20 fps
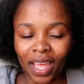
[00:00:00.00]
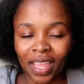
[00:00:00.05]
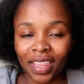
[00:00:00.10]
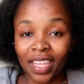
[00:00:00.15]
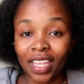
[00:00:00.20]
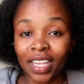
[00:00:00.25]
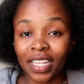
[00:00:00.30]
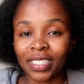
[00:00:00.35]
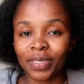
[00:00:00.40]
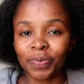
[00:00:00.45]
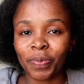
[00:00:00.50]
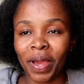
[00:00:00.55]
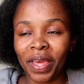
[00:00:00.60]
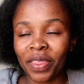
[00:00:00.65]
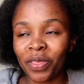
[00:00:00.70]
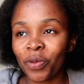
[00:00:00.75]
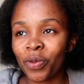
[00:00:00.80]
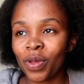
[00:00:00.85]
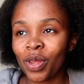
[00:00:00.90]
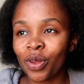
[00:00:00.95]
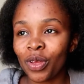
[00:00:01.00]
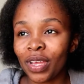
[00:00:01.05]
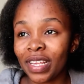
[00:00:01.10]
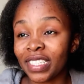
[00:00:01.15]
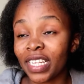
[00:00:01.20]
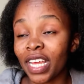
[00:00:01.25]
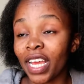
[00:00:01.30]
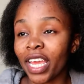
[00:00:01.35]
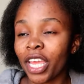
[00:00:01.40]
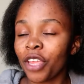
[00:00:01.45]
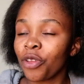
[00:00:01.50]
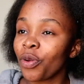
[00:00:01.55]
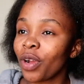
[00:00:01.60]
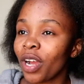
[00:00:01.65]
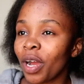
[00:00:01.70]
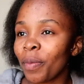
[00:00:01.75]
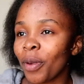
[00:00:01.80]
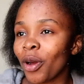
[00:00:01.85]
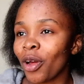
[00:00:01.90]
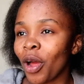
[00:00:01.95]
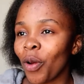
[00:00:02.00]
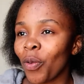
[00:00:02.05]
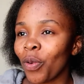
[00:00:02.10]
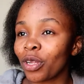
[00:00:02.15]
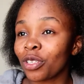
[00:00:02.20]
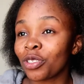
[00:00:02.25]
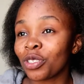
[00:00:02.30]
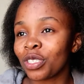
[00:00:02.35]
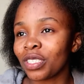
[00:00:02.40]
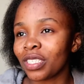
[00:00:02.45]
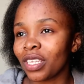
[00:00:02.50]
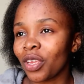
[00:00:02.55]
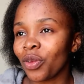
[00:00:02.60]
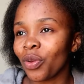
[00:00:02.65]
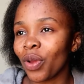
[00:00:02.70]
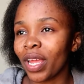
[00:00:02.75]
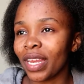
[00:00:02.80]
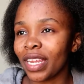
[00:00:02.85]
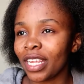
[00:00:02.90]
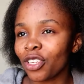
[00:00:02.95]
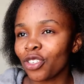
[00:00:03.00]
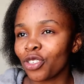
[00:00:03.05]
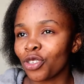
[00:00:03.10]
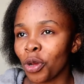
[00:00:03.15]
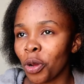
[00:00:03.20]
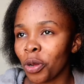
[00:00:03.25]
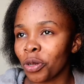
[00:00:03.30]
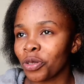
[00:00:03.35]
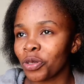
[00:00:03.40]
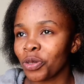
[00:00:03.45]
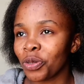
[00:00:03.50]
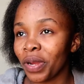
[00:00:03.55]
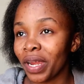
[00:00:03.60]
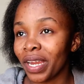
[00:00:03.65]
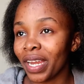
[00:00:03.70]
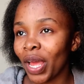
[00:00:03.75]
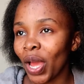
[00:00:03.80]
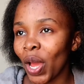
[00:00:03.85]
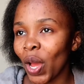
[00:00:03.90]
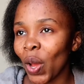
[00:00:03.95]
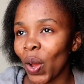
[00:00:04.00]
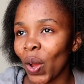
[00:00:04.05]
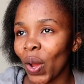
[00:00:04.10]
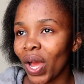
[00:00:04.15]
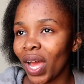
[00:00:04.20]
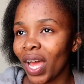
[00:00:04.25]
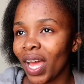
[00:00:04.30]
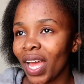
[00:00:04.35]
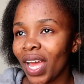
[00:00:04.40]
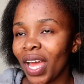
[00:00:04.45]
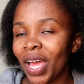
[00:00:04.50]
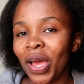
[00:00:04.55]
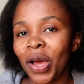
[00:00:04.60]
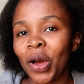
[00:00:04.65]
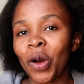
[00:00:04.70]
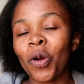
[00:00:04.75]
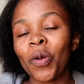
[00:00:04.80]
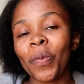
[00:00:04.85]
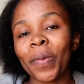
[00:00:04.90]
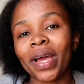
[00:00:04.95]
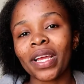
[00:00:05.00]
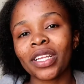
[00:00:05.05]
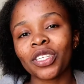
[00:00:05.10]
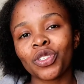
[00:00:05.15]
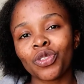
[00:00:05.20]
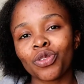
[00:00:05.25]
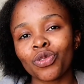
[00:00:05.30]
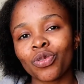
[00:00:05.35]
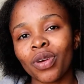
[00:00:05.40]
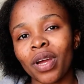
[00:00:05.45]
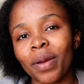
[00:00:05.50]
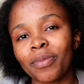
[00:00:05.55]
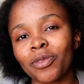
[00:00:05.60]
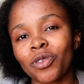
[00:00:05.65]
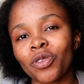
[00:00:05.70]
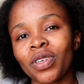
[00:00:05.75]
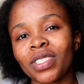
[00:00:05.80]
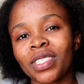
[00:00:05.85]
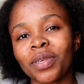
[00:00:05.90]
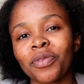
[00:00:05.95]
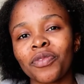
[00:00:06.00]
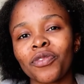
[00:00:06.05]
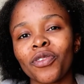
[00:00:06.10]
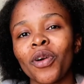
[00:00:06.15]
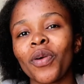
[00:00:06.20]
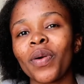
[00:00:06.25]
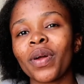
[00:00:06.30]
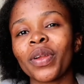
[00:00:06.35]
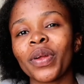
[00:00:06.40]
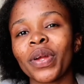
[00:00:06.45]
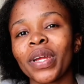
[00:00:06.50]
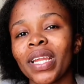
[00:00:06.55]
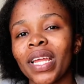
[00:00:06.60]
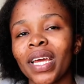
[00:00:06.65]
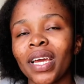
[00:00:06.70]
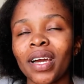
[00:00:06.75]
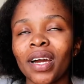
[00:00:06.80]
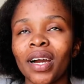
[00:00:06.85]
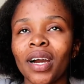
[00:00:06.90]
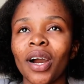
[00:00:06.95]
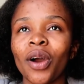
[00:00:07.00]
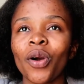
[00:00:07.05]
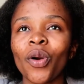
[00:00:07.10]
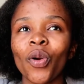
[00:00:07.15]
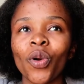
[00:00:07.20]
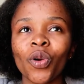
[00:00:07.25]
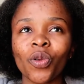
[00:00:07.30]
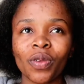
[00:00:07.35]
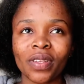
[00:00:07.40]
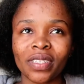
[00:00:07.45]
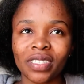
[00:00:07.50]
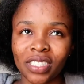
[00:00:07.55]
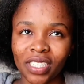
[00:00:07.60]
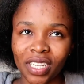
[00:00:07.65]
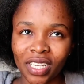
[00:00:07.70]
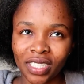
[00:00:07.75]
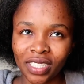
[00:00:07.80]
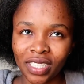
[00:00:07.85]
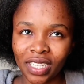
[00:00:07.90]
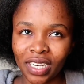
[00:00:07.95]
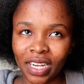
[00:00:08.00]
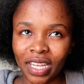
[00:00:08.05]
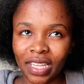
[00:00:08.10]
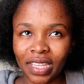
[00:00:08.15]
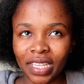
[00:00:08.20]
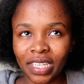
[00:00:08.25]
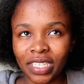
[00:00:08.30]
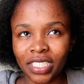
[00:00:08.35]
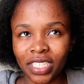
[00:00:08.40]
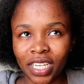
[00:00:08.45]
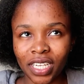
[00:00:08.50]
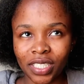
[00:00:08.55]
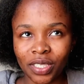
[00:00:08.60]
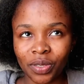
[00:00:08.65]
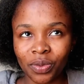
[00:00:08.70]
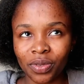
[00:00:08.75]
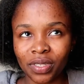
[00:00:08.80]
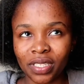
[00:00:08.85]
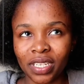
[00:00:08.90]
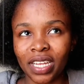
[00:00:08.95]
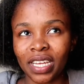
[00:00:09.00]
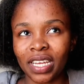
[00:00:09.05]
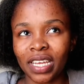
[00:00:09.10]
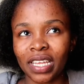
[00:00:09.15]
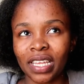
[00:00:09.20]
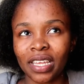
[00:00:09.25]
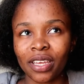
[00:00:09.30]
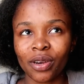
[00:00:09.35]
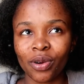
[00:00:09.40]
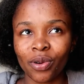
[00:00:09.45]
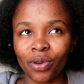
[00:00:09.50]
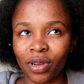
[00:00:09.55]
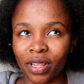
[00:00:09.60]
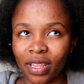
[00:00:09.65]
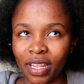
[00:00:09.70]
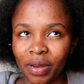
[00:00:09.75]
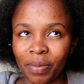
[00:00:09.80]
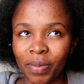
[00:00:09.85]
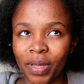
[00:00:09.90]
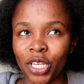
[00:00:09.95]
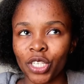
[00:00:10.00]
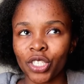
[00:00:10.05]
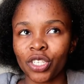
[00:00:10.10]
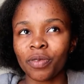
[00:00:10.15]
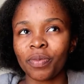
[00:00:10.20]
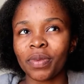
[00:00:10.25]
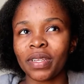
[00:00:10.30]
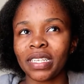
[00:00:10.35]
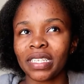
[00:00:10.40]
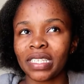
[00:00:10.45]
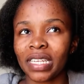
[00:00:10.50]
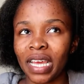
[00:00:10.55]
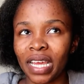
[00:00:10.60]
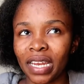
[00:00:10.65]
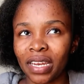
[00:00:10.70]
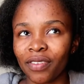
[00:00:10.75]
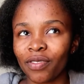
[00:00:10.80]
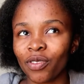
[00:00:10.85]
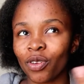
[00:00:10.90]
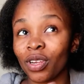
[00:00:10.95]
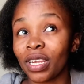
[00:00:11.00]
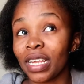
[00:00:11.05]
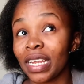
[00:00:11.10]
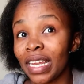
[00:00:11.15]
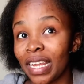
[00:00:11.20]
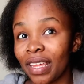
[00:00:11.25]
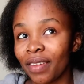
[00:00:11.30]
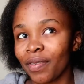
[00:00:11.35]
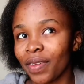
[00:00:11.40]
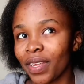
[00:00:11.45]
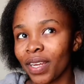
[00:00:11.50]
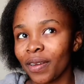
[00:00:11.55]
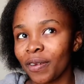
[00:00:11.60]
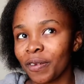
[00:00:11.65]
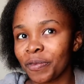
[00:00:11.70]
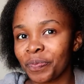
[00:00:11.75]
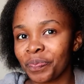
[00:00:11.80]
Then he's by the window. He's like, "Can you come out? I want to see you. I need to talk to you right now." Oh, mind you, I'm sure some of you are wondering, like, how old was Jason? I think Jason was like a year older than me. He should have been 10, if not 11.